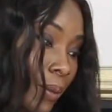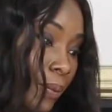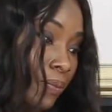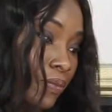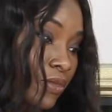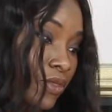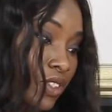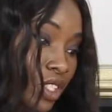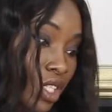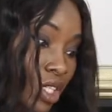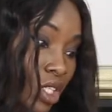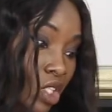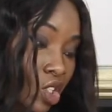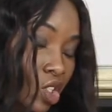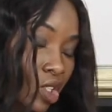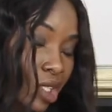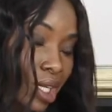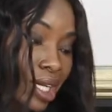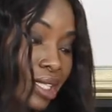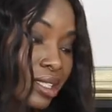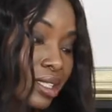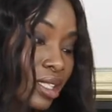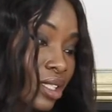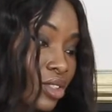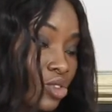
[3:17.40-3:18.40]

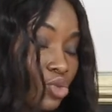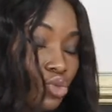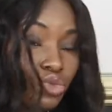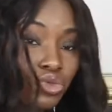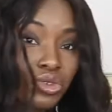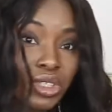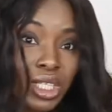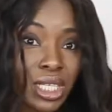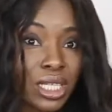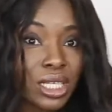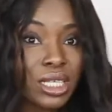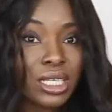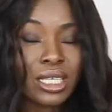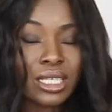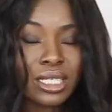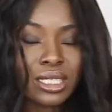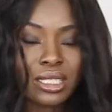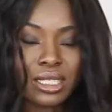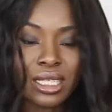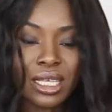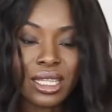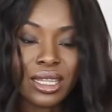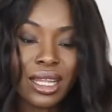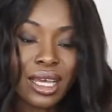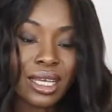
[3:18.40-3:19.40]
t-shirt. It really
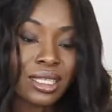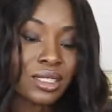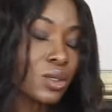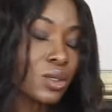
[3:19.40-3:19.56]
is a nice